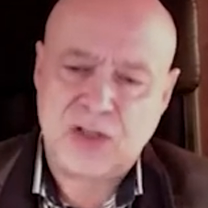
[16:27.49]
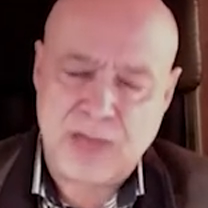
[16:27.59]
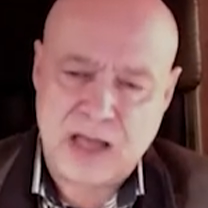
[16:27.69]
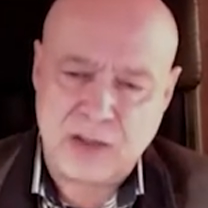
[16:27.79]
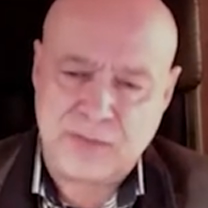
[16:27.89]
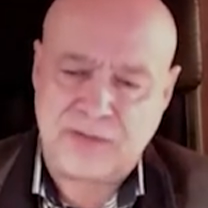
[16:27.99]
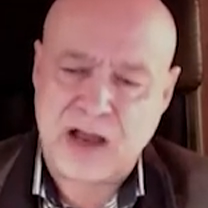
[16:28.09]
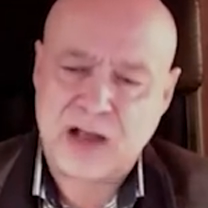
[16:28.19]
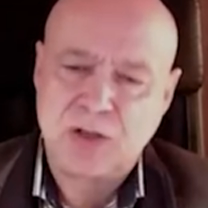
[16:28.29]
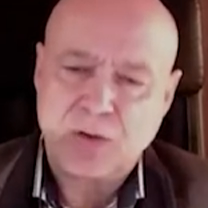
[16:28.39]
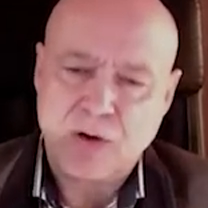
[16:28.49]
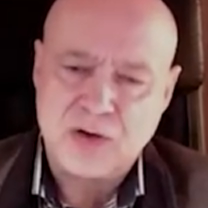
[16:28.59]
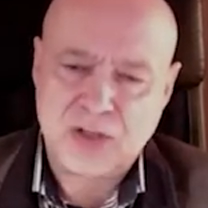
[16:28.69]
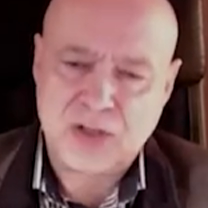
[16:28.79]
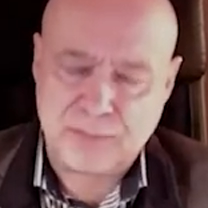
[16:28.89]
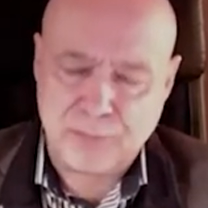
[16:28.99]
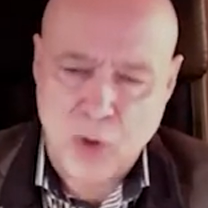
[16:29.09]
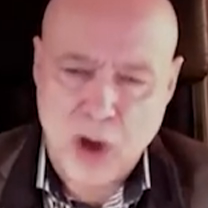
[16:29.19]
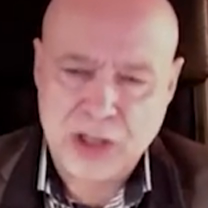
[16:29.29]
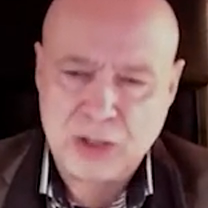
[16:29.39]
the manufacturers, the
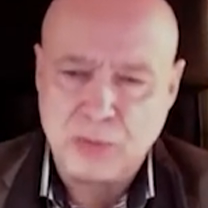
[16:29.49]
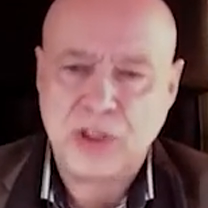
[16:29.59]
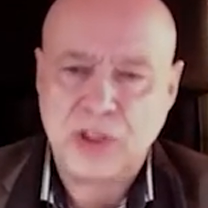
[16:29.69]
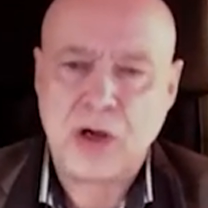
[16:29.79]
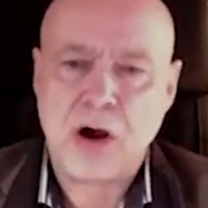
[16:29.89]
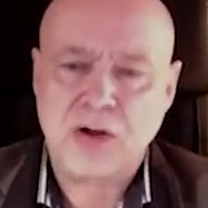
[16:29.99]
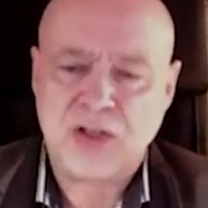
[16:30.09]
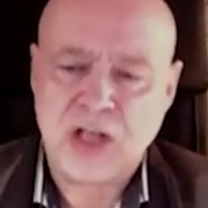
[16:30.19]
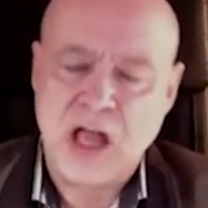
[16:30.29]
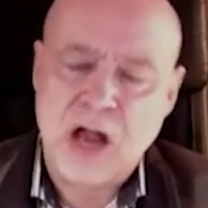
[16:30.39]
module yards,